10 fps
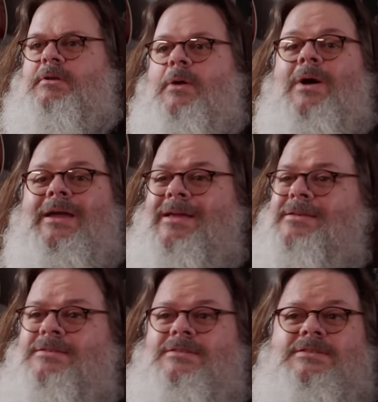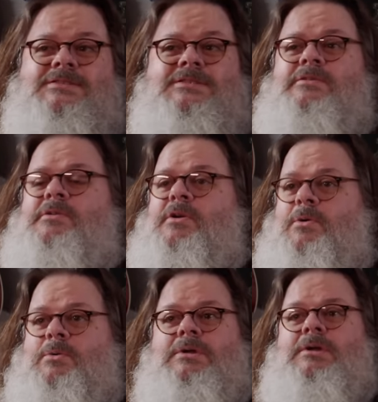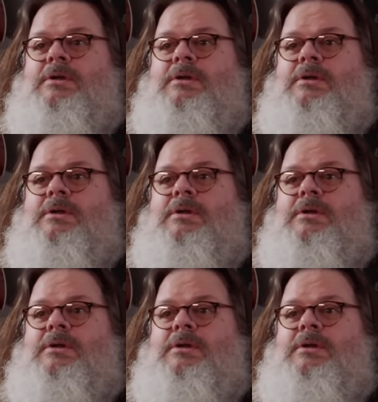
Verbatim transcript: Now, I had zero